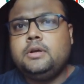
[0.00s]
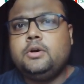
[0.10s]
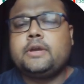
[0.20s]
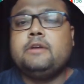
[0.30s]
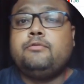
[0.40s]

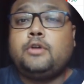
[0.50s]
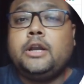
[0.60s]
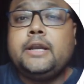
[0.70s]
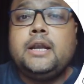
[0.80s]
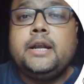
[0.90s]
Okay,
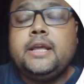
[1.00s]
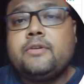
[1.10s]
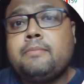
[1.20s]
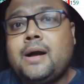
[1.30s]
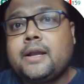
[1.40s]
volatility of
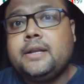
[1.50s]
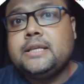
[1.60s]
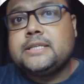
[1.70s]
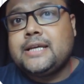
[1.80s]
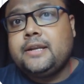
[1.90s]
the market
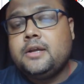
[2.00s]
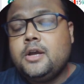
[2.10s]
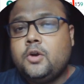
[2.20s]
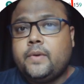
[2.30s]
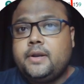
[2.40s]
decide
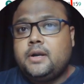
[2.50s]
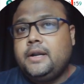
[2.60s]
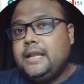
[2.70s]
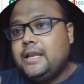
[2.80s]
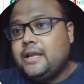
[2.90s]
whether
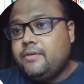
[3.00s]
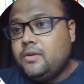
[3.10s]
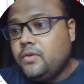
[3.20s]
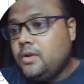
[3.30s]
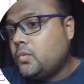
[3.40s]
the level
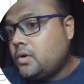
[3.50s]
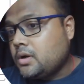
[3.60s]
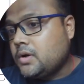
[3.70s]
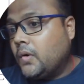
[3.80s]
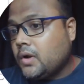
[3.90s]
will work
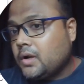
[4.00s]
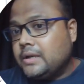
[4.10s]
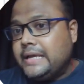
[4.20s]
or not.